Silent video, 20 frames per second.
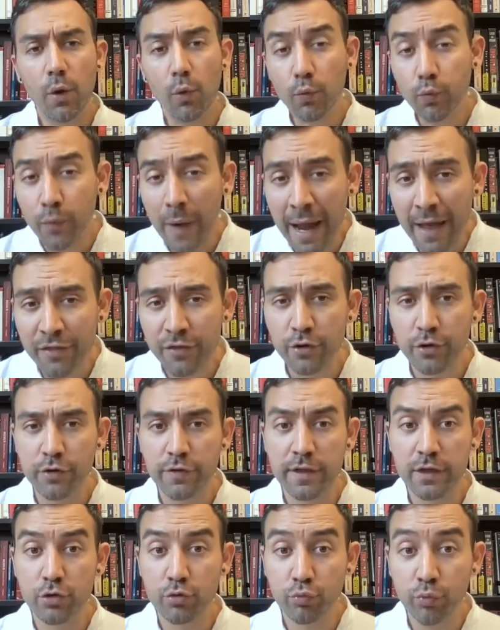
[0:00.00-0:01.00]

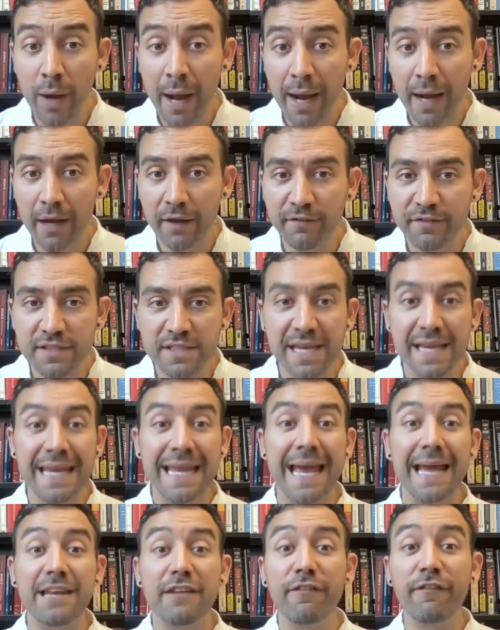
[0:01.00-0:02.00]
Rather, the drives
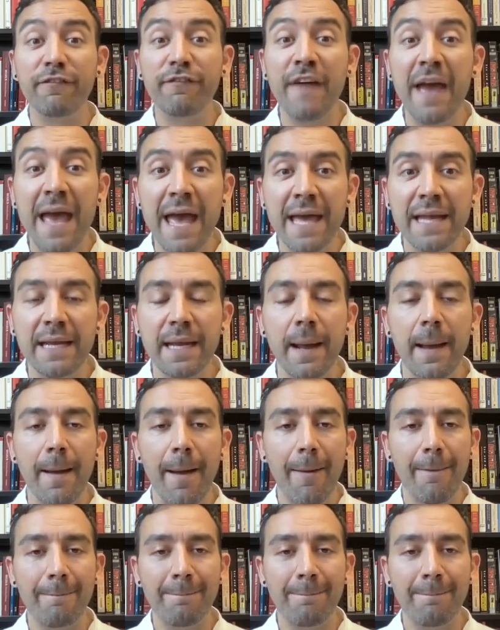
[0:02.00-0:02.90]
get fed